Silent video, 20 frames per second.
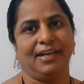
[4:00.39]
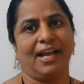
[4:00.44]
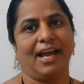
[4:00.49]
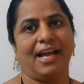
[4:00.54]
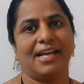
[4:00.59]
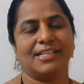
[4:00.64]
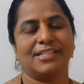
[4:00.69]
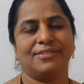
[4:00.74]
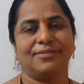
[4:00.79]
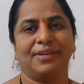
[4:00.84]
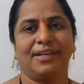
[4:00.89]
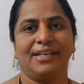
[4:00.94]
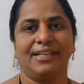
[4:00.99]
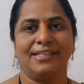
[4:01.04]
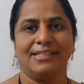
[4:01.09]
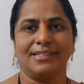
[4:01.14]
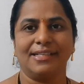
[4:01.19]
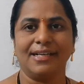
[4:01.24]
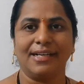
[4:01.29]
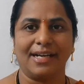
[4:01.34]
Last one
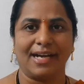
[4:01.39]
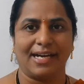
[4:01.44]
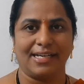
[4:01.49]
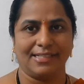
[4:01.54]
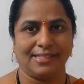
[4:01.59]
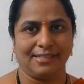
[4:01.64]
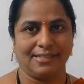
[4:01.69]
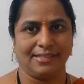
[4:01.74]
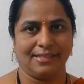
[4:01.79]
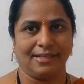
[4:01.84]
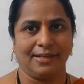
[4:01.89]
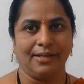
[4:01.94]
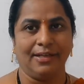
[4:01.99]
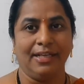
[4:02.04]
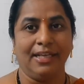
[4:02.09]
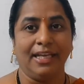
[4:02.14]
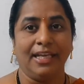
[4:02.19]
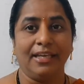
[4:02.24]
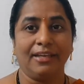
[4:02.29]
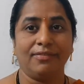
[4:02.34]
is the Gauss's law.
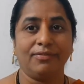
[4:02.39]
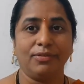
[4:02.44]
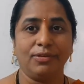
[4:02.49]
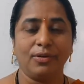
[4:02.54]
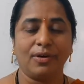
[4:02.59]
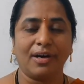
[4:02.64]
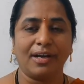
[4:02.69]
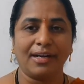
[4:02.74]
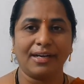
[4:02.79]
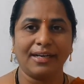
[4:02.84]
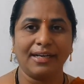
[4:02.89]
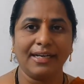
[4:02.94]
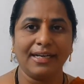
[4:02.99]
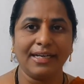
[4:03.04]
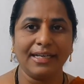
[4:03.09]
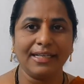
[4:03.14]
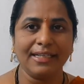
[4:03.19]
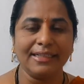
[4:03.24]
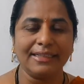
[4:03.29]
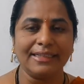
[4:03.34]
If you are
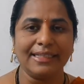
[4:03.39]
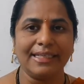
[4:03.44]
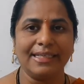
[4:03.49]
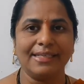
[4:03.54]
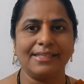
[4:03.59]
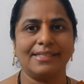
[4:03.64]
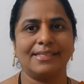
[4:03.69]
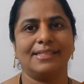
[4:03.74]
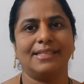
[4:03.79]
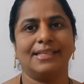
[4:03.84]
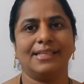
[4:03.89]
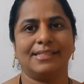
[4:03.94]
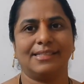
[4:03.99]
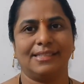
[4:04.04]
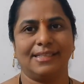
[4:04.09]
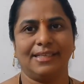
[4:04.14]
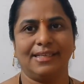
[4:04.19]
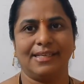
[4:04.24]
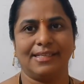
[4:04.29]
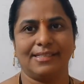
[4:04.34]
reading these 6
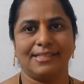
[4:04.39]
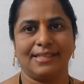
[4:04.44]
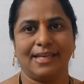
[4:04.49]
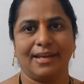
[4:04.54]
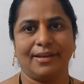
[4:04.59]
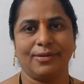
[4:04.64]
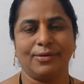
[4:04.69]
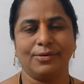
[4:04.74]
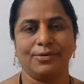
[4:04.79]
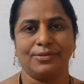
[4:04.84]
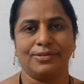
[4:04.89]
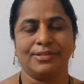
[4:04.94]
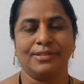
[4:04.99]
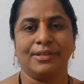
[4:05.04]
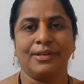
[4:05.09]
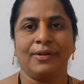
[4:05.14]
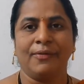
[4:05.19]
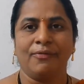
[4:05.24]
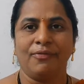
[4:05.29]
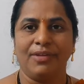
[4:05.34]
SAQs,
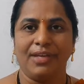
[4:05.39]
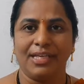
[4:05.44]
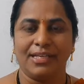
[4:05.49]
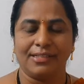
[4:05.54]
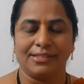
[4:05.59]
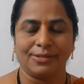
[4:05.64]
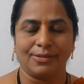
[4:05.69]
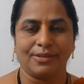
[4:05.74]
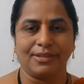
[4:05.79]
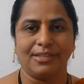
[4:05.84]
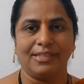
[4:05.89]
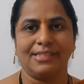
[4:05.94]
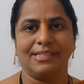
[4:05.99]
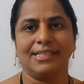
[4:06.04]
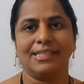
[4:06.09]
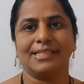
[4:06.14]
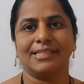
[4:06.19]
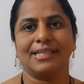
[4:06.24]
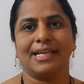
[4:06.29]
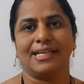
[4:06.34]

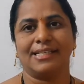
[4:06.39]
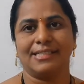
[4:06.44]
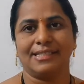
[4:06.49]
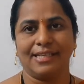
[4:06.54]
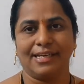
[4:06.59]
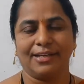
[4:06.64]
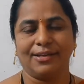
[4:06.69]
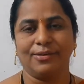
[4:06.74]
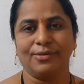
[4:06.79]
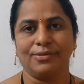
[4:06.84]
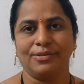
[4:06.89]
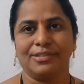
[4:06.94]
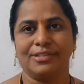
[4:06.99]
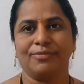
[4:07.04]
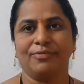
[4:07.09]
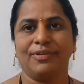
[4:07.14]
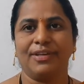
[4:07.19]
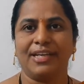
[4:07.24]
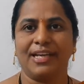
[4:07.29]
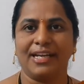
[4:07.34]
6
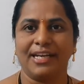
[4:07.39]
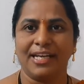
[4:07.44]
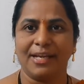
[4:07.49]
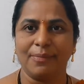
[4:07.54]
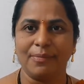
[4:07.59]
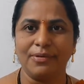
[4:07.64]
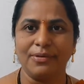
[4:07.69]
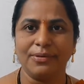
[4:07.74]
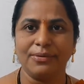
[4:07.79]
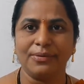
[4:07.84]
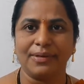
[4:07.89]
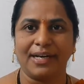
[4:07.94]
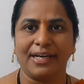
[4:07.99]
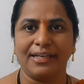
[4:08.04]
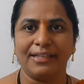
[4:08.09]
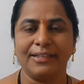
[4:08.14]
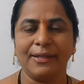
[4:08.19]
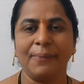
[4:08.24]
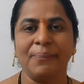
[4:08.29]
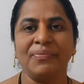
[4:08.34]
SAQs, we can able to
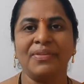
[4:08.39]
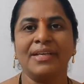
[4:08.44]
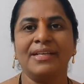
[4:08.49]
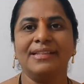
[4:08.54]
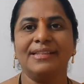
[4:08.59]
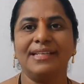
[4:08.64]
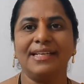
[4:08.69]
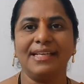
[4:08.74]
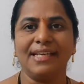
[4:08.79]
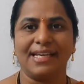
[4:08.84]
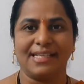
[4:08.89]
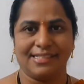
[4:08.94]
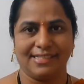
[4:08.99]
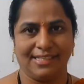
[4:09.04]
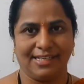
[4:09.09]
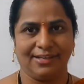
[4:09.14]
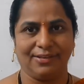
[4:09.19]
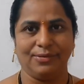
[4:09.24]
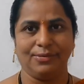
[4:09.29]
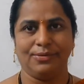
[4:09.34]
write the 3
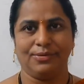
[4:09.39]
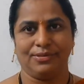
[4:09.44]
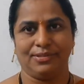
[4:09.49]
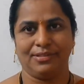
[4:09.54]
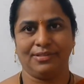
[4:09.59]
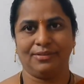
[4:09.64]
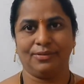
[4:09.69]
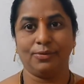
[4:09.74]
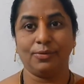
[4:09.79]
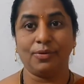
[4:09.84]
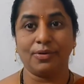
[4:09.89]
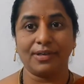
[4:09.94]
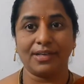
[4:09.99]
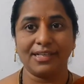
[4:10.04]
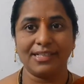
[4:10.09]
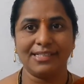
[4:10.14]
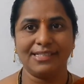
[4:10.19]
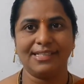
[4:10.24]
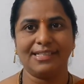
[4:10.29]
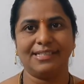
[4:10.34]
SAQs.
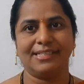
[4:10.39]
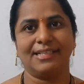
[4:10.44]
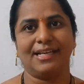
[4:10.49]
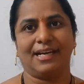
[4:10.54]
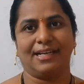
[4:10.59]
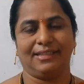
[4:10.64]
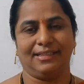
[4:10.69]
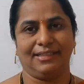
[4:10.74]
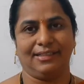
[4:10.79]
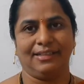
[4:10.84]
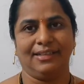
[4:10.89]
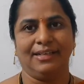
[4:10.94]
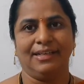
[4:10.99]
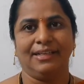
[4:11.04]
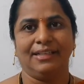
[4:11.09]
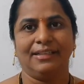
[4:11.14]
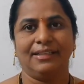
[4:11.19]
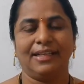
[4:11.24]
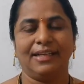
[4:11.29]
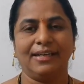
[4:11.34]
Total 6 are there.
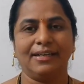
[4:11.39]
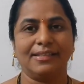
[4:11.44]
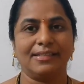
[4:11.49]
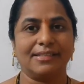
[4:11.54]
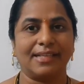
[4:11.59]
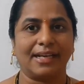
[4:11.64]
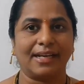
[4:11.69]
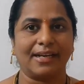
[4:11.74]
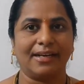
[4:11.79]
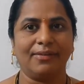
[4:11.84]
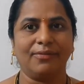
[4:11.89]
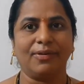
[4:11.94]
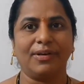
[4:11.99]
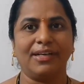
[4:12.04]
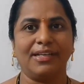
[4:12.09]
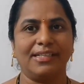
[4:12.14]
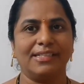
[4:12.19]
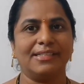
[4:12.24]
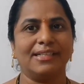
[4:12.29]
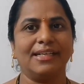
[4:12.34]
Then second
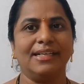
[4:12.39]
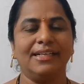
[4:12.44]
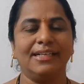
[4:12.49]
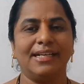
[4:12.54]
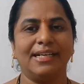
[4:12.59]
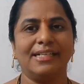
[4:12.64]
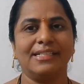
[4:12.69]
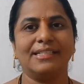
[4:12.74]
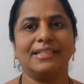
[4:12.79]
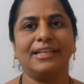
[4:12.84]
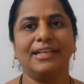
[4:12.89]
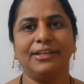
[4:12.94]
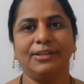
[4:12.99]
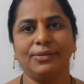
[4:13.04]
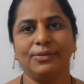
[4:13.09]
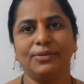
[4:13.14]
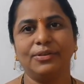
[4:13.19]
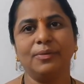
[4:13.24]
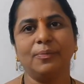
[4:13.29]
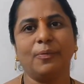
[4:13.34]
one is the intensity
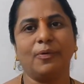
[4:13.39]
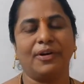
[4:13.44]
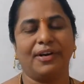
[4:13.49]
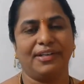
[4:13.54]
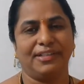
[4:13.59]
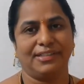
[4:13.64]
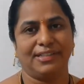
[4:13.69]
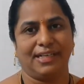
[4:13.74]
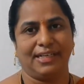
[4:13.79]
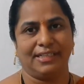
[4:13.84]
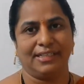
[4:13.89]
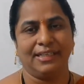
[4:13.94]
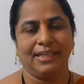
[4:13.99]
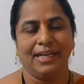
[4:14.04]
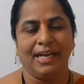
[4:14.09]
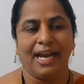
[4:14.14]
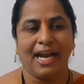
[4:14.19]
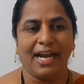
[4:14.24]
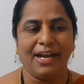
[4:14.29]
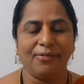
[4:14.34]
due to point charge.
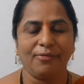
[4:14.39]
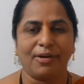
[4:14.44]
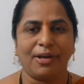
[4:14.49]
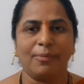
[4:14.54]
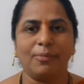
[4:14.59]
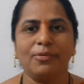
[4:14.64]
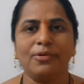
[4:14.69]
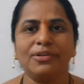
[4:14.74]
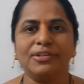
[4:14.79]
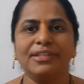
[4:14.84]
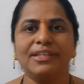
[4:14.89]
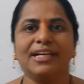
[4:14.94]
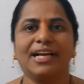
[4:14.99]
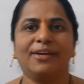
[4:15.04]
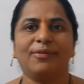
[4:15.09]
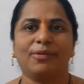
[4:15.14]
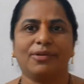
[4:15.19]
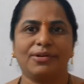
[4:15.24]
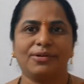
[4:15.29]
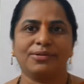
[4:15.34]
And one more thing I
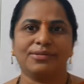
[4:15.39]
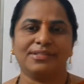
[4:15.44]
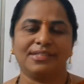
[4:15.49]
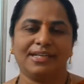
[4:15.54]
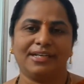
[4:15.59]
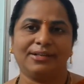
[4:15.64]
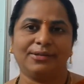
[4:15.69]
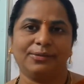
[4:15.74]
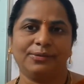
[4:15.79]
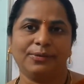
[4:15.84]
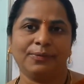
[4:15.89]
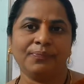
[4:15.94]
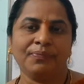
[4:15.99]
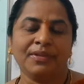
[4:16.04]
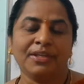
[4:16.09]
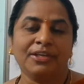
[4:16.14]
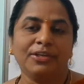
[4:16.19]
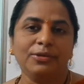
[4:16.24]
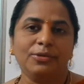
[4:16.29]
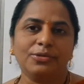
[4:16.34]
want to say to you,
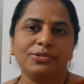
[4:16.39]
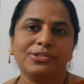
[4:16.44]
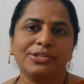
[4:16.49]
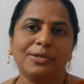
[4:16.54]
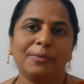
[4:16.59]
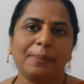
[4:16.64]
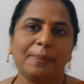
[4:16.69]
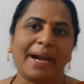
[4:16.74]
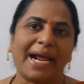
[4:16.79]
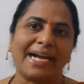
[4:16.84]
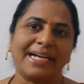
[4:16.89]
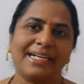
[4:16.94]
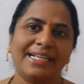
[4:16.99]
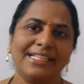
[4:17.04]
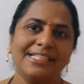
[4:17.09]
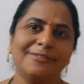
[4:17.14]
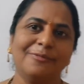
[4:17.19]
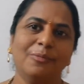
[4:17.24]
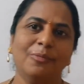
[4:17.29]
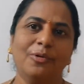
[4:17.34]
you should
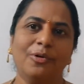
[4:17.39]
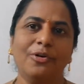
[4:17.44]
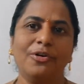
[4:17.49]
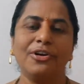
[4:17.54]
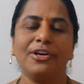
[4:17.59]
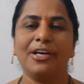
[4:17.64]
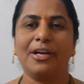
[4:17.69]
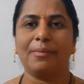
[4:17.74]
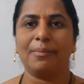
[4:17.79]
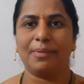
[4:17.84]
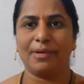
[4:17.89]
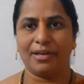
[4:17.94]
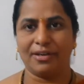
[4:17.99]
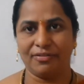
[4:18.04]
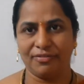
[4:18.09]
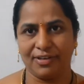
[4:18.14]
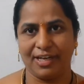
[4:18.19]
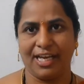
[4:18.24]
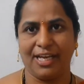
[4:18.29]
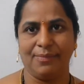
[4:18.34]
practice more number
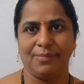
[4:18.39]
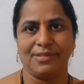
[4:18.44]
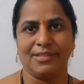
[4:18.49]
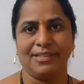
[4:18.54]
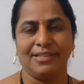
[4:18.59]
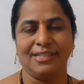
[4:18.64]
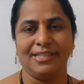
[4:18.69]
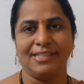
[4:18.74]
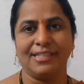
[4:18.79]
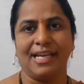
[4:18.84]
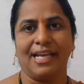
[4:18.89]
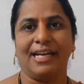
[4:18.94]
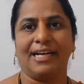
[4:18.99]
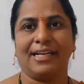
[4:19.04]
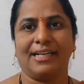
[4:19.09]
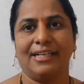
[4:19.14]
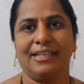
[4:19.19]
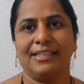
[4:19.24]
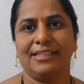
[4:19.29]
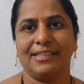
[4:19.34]
of times this
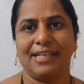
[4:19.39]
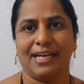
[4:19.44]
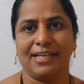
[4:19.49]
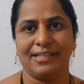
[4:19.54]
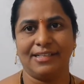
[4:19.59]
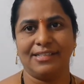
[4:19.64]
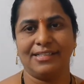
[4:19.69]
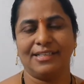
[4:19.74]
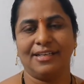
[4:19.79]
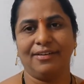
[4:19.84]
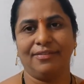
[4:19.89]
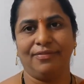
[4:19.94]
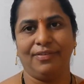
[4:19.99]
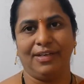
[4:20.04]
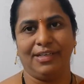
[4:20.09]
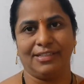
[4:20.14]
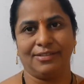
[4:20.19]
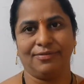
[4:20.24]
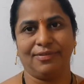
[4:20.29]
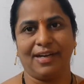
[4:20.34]
electric charges and
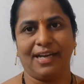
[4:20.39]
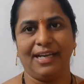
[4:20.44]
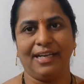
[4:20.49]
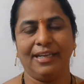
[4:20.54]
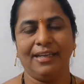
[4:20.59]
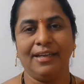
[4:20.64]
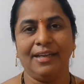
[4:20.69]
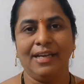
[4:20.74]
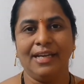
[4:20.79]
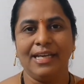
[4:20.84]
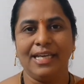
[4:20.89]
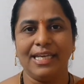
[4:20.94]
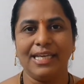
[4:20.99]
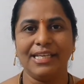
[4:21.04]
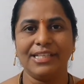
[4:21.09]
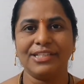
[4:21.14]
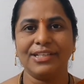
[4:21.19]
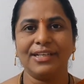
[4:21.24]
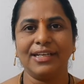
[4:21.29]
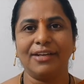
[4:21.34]
fields. Why?
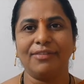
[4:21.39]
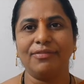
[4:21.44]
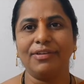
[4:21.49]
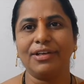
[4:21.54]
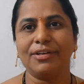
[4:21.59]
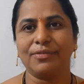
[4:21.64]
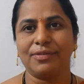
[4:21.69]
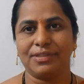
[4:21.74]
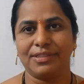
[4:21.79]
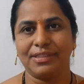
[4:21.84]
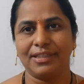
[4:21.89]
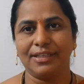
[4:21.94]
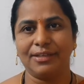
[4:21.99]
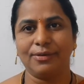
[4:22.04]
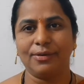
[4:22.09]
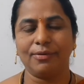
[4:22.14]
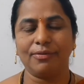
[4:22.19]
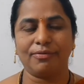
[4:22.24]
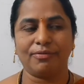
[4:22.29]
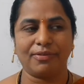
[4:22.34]
Each and every question,
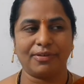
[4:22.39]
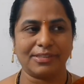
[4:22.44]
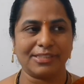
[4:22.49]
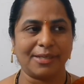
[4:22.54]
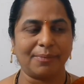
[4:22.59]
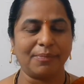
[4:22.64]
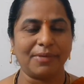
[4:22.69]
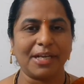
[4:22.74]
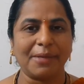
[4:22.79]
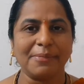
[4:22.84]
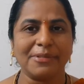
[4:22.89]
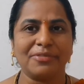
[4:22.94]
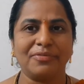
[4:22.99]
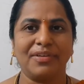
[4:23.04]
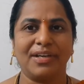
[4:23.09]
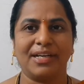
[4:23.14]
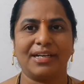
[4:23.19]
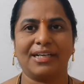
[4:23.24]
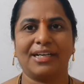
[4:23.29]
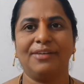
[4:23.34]
no, sometimes we
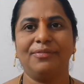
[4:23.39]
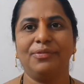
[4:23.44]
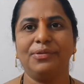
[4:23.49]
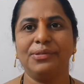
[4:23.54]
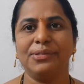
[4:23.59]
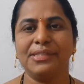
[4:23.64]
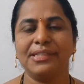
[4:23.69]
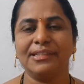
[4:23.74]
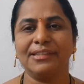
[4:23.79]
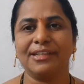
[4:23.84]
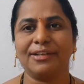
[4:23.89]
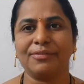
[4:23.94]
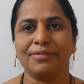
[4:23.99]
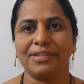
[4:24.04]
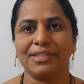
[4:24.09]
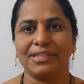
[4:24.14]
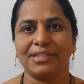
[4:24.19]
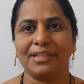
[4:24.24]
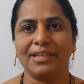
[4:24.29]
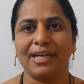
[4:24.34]
are confusing the
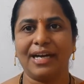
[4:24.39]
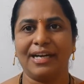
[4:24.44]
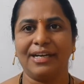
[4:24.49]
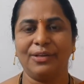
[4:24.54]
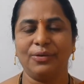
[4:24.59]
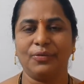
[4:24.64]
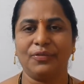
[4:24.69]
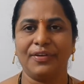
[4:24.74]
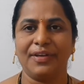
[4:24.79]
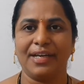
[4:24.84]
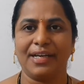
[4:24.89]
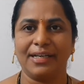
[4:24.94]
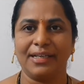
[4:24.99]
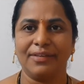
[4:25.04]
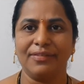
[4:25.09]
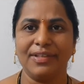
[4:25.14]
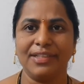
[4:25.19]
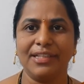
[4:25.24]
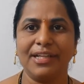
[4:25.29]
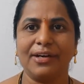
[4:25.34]
question and we are
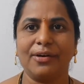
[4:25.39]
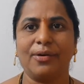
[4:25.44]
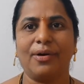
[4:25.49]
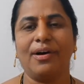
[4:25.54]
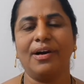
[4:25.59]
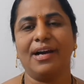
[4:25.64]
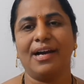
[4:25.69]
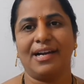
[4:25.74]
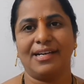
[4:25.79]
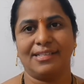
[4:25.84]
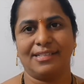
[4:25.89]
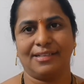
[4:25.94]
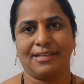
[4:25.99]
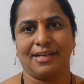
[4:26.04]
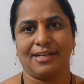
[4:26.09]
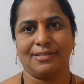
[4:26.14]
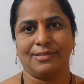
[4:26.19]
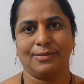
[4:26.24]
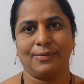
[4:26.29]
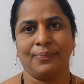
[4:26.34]
giving the wrong answer
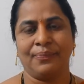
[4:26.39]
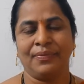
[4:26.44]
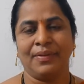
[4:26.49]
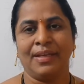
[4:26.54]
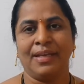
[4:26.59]
also.